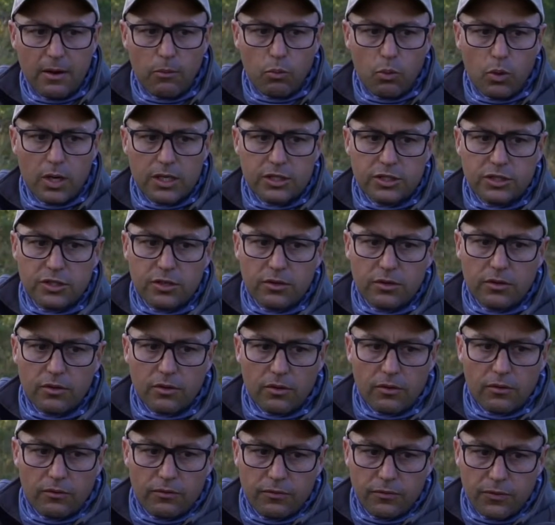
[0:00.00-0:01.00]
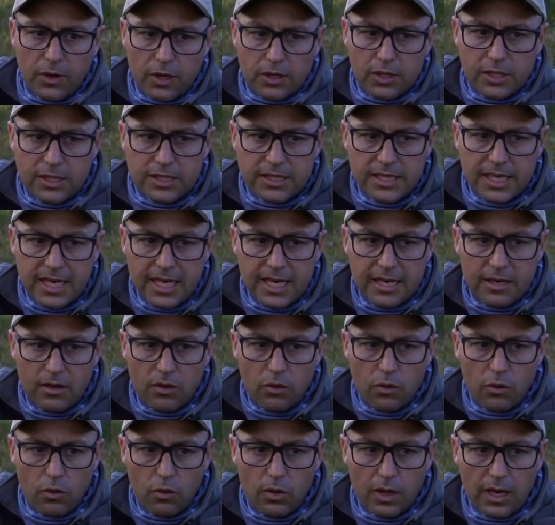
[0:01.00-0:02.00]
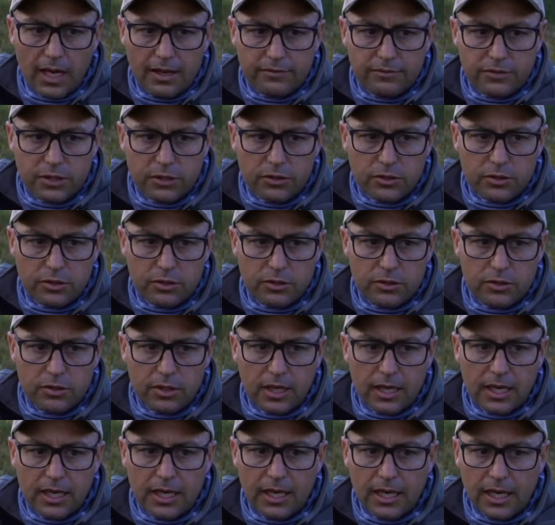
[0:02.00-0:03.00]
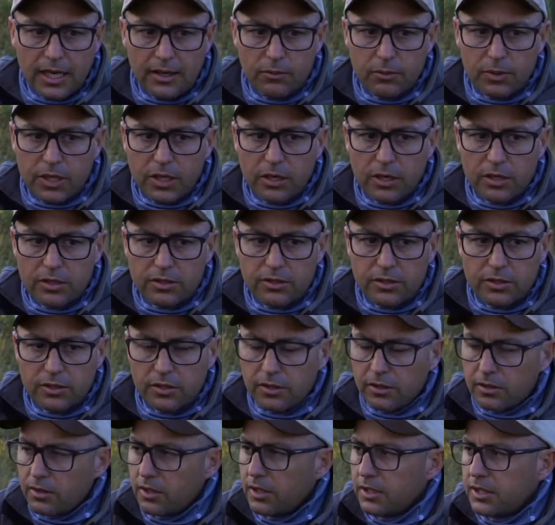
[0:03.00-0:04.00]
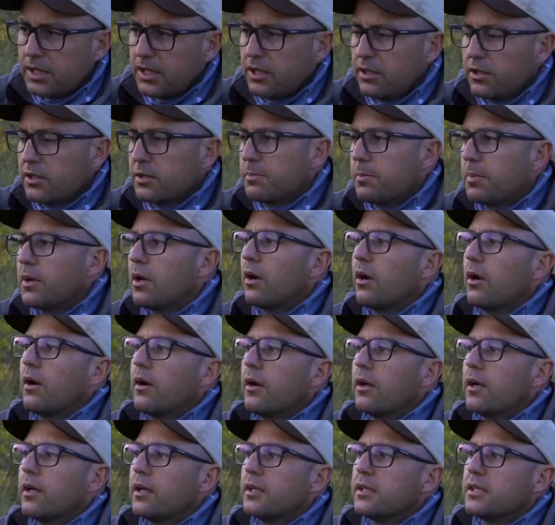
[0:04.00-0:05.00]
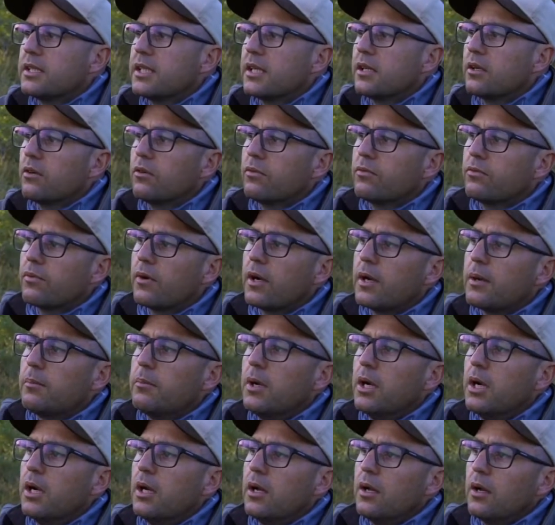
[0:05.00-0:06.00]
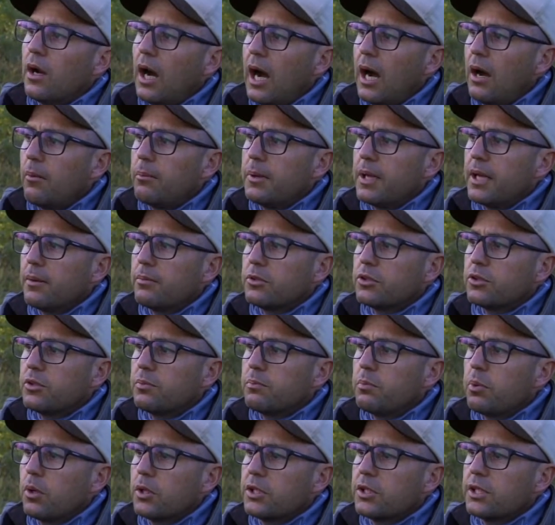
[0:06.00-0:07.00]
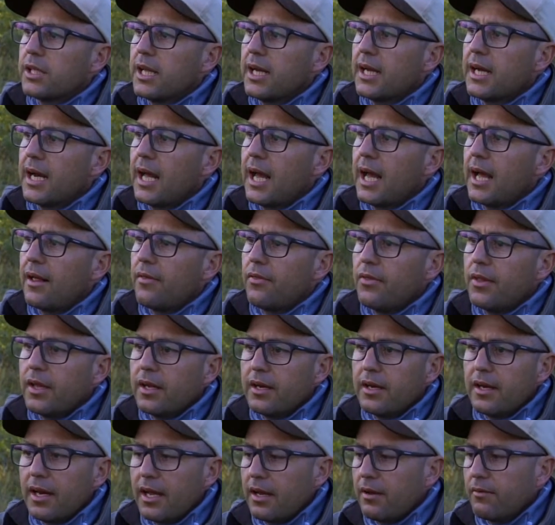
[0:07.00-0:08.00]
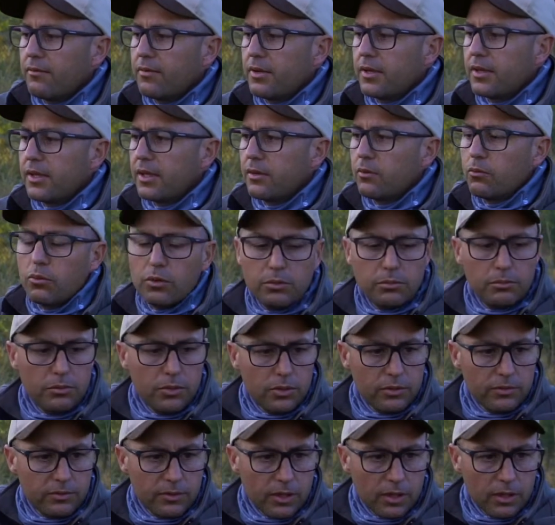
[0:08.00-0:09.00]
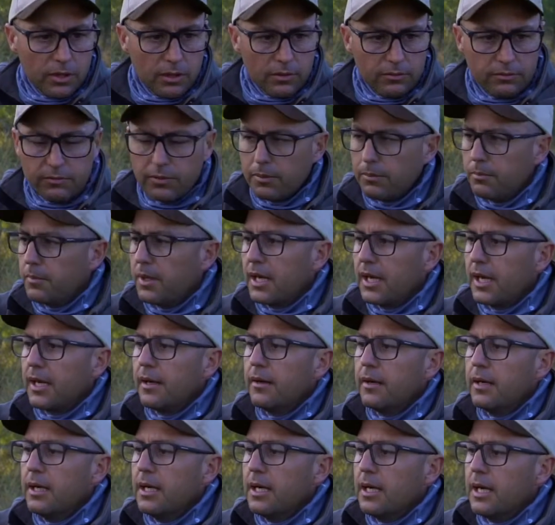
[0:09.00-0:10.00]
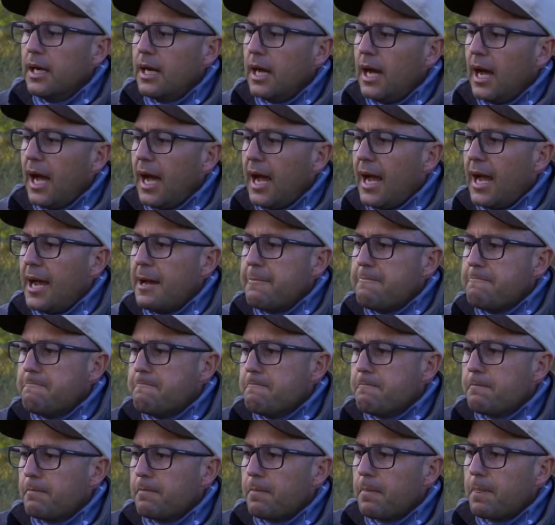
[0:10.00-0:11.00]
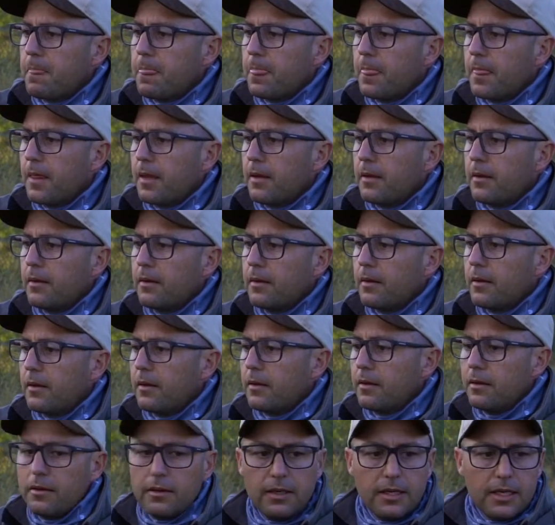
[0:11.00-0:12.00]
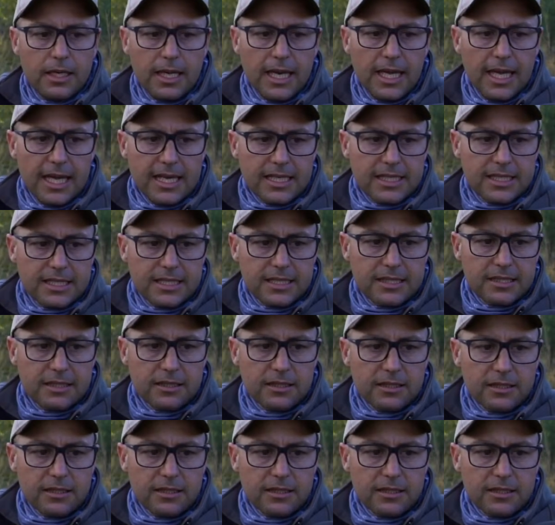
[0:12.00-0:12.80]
want to focus in, all I have to do, and we can't do it on continuous, but on a single frame, I'll be able to push that and then everything will move along from there. Next,